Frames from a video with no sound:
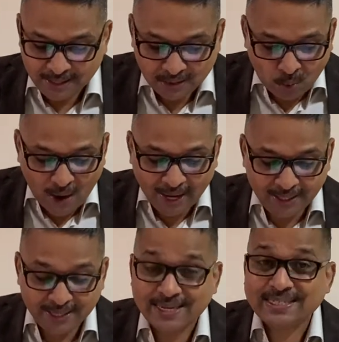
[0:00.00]
The
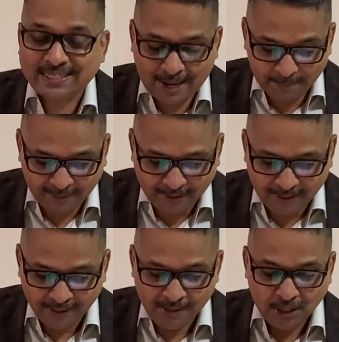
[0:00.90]
valley is
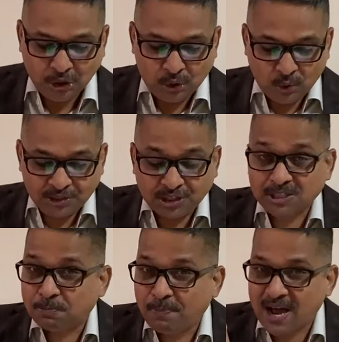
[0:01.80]
temporary. You are
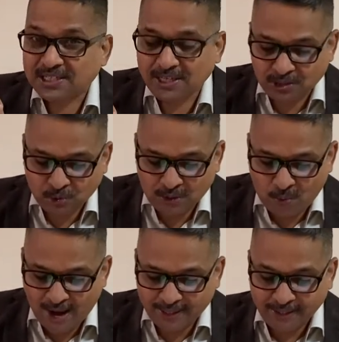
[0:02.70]
just passing through the
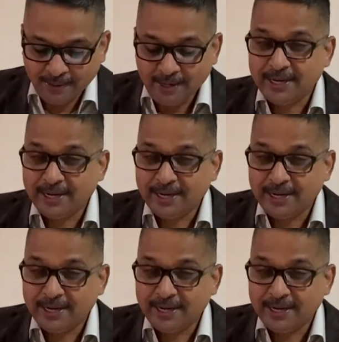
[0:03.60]
valley.